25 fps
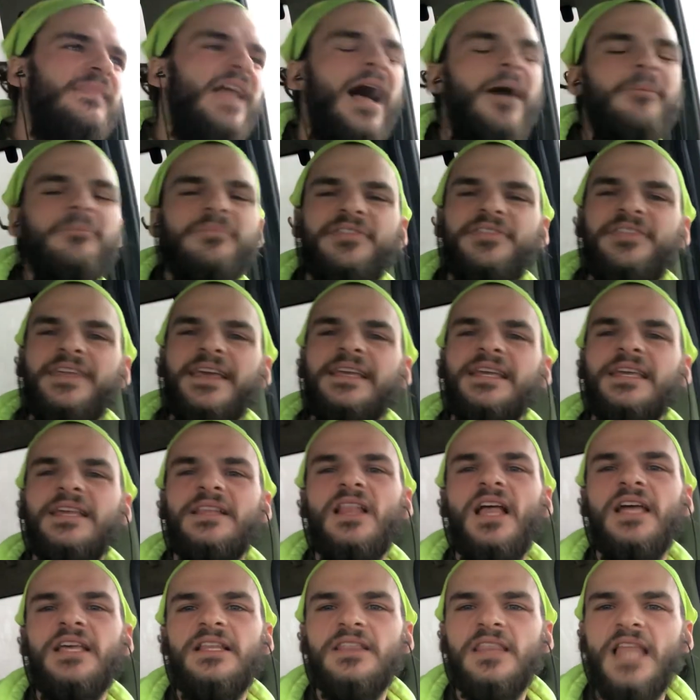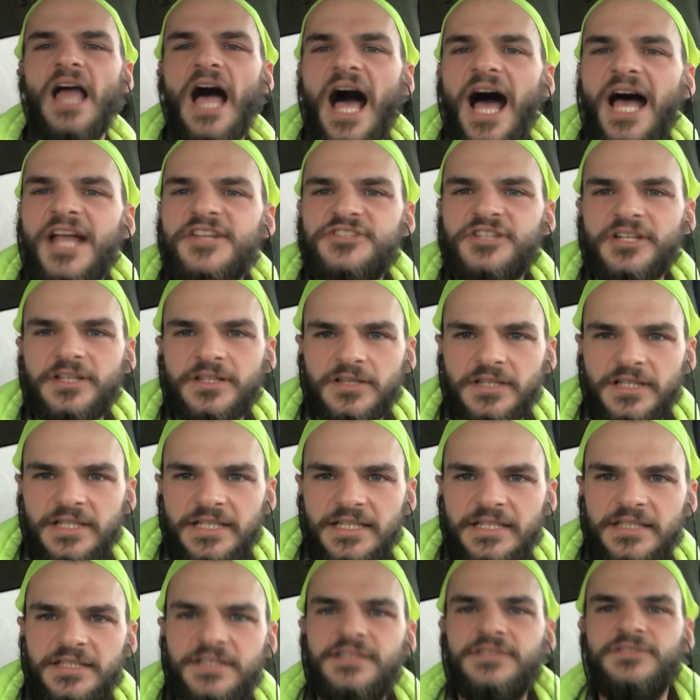I'm thinking like
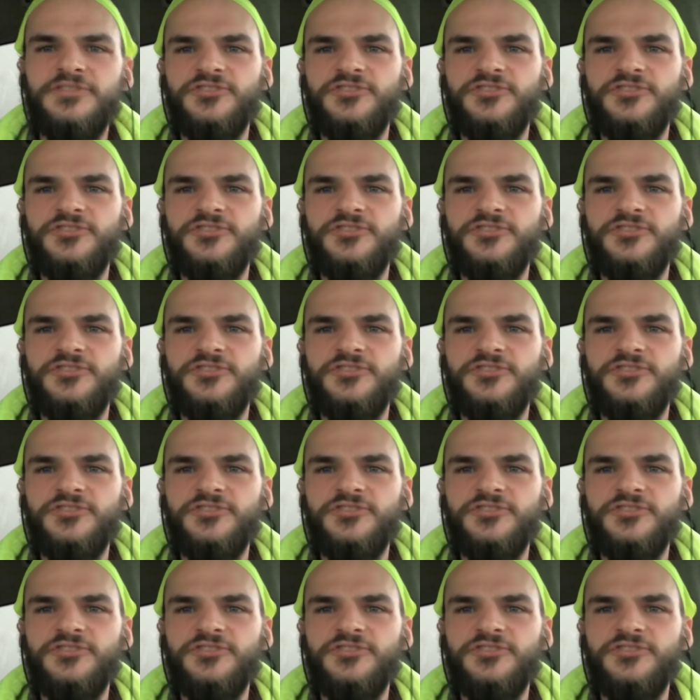logically,